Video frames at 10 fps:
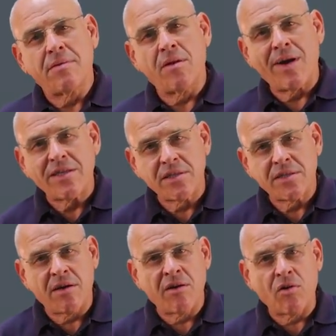the
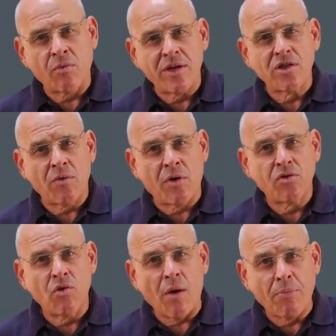register on which I want
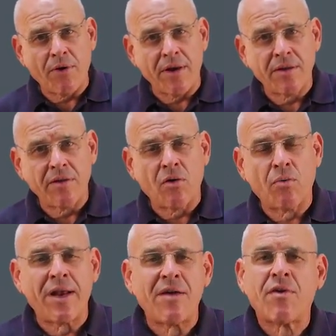to operate. You know,
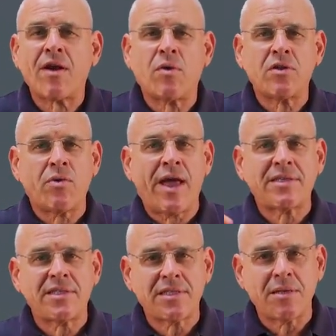whenever I want to
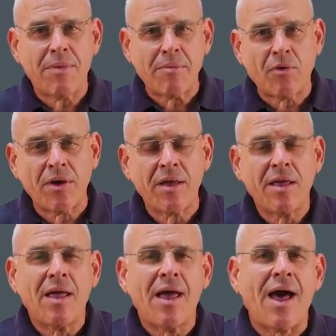access the memory,
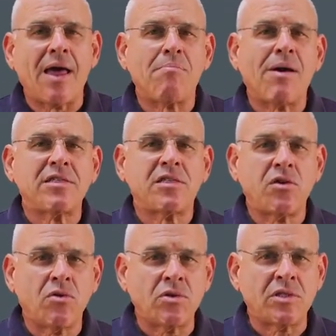I must
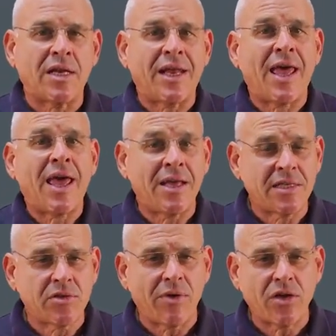use an A
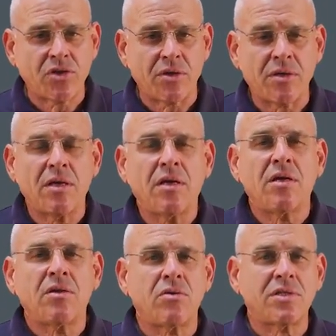instruction
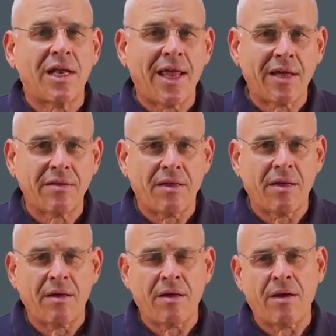to select uh,
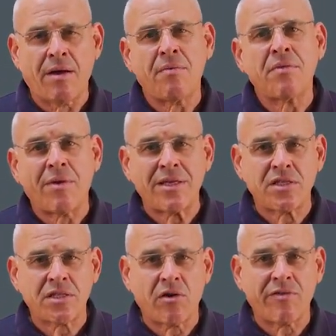uh the
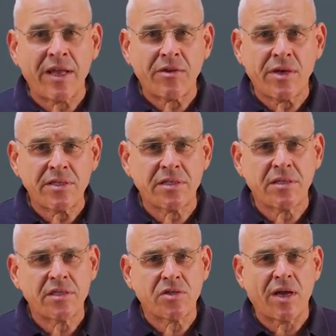register of interest.
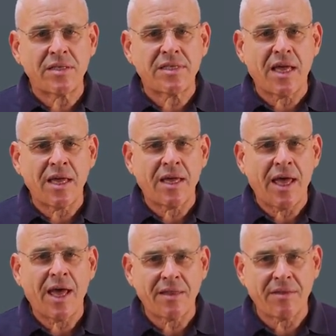So I say
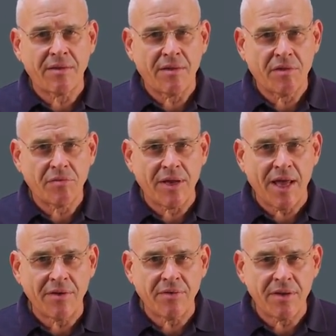at
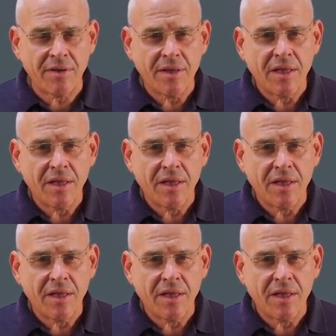300,